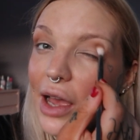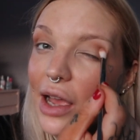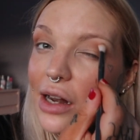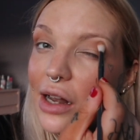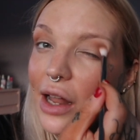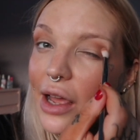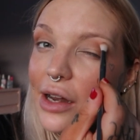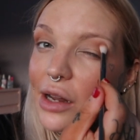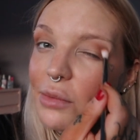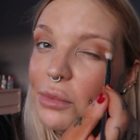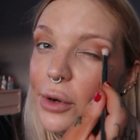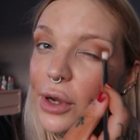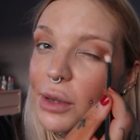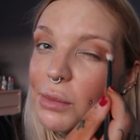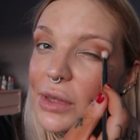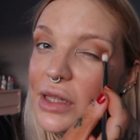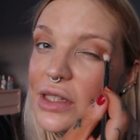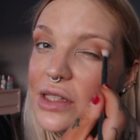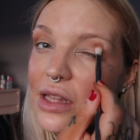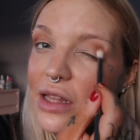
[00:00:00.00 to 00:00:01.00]
client
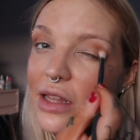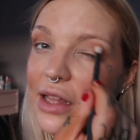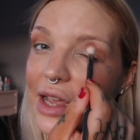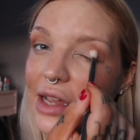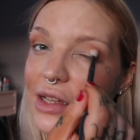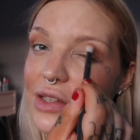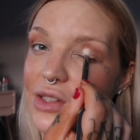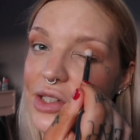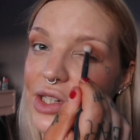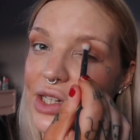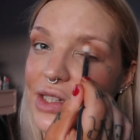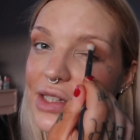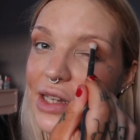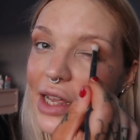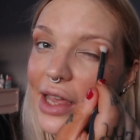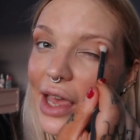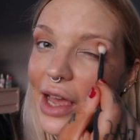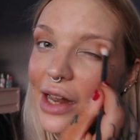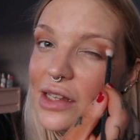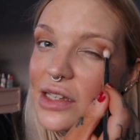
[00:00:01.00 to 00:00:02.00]
appointments and things, just
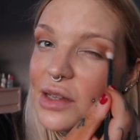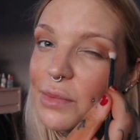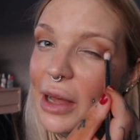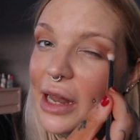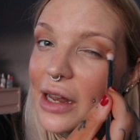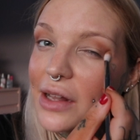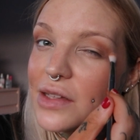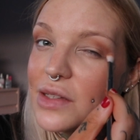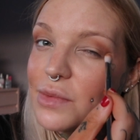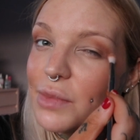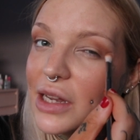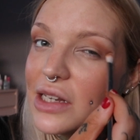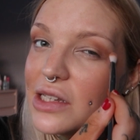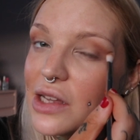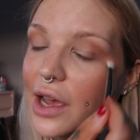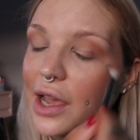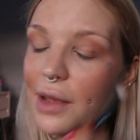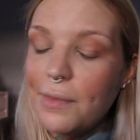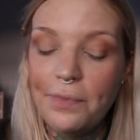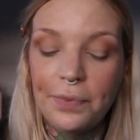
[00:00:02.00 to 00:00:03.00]
again to balance my
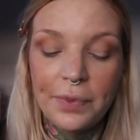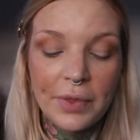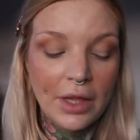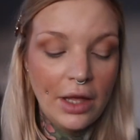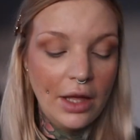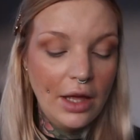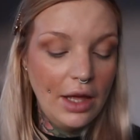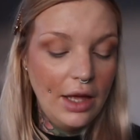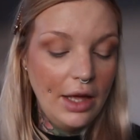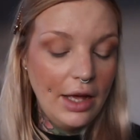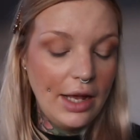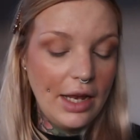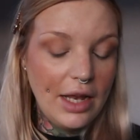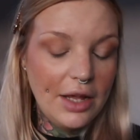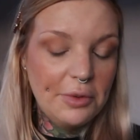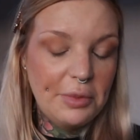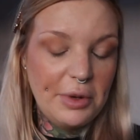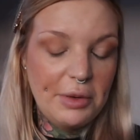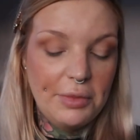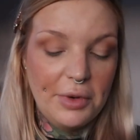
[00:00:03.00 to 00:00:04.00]
time a
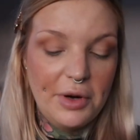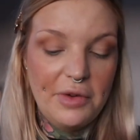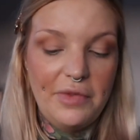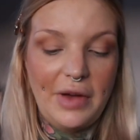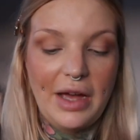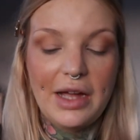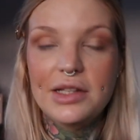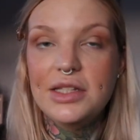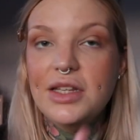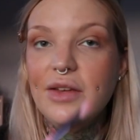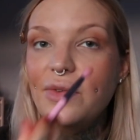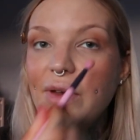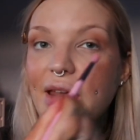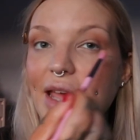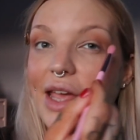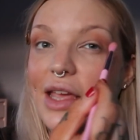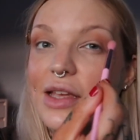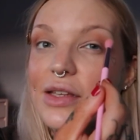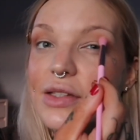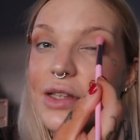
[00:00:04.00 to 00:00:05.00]
little bit more effectively.